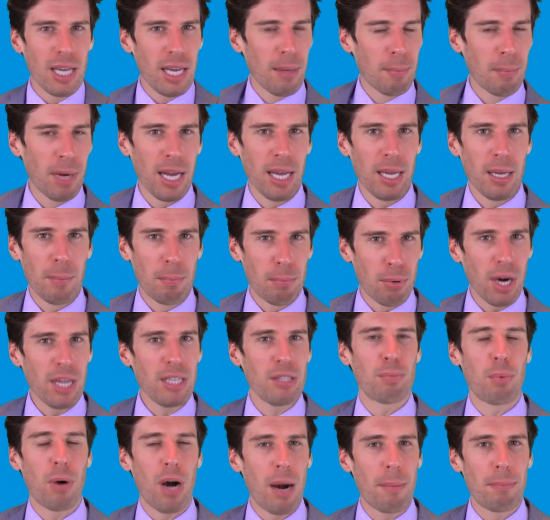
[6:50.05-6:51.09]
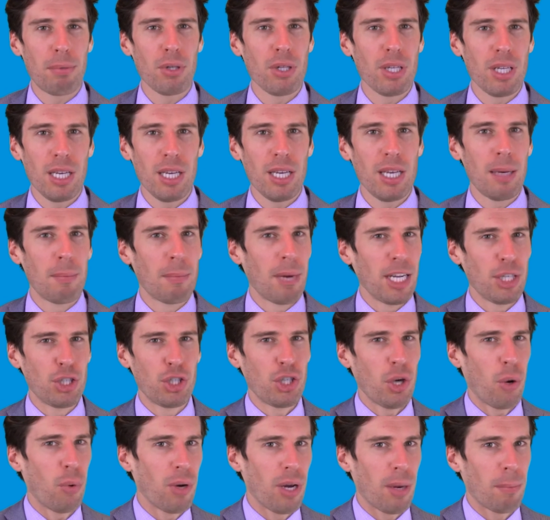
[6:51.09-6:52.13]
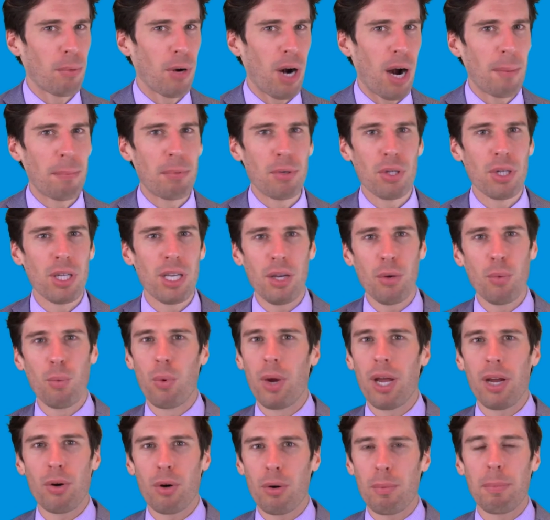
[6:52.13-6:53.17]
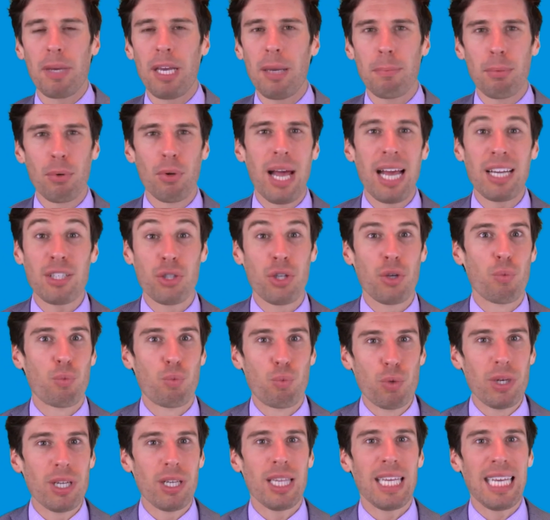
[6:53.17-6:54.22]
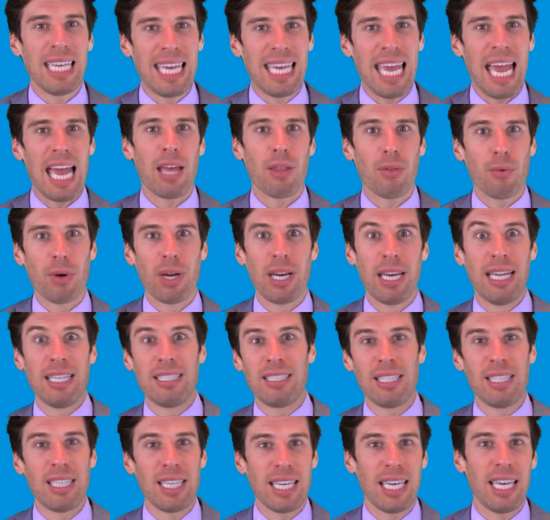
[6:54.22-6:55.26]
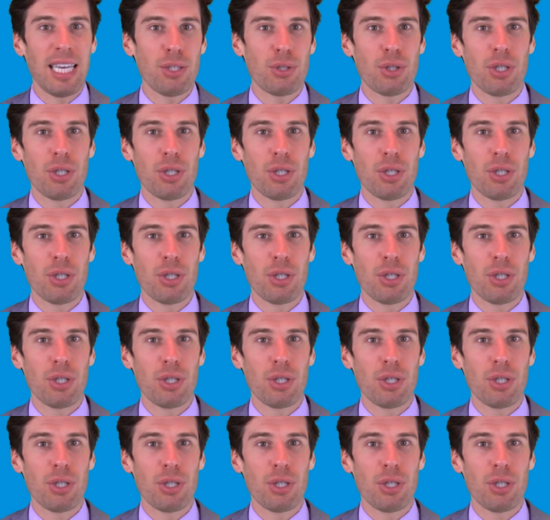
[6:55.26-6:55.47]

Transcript: Am I priced properly? Am I showing it properly? Where are people actually really gathering? Is it the kitchen?